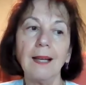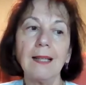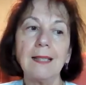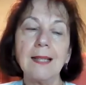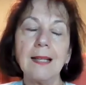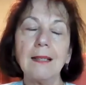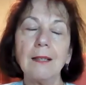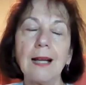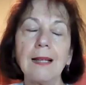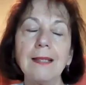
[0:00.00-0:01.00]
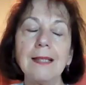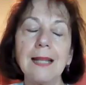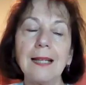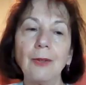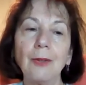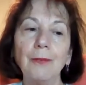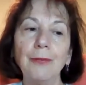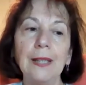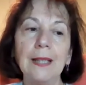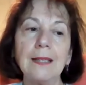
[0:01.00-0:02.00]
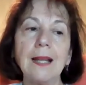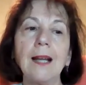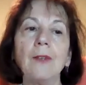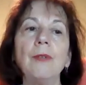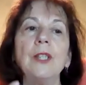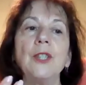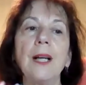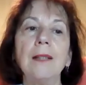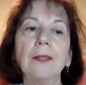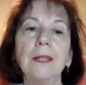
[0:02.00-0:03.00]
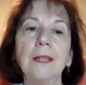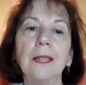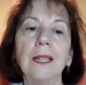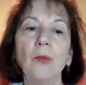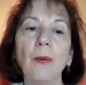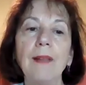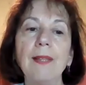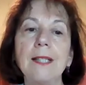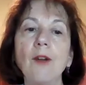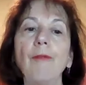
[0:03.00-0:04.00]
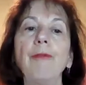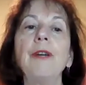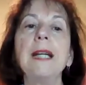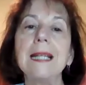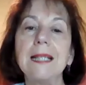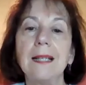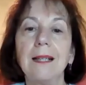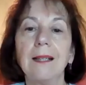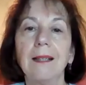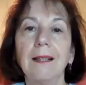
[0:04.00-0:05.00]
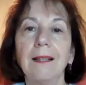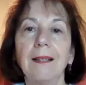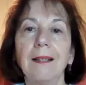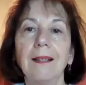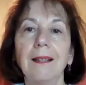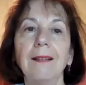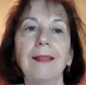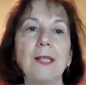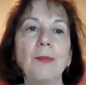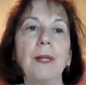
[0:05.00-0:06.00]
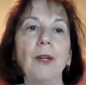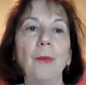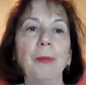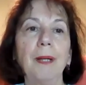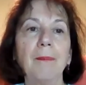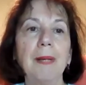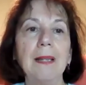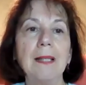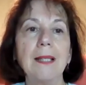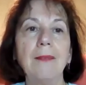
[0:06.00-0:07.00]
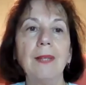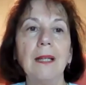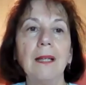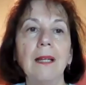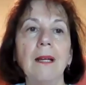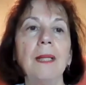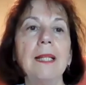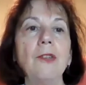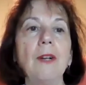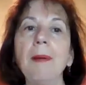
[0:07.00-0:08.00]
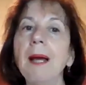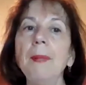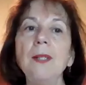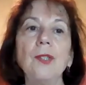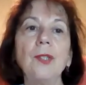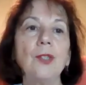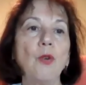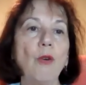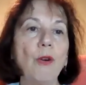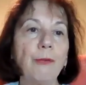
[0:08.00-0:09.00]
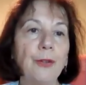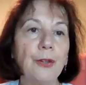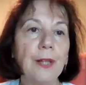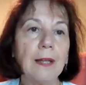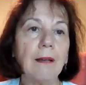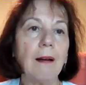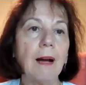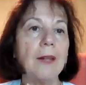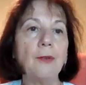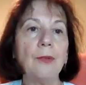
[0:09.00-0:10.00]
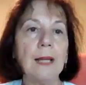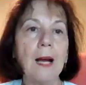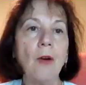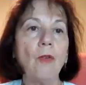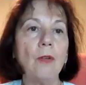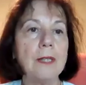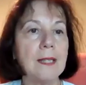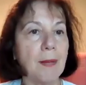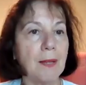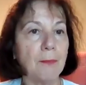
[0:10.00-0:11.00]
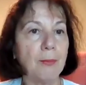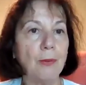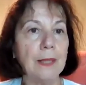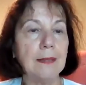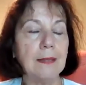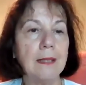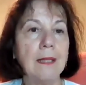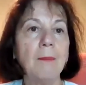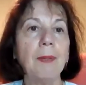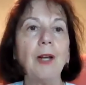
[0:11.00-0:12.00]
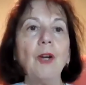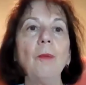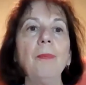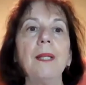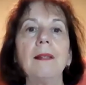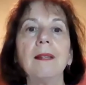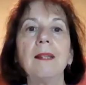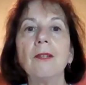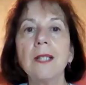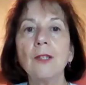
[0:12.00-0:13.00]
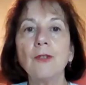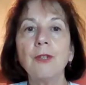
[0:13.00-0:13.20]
and sen- understand our own feelings and reach out in a way that's not frenetic. And that's what I hope it can be this evening. Melinda, I'm happy to talk further either now or at some other point, but I hope that those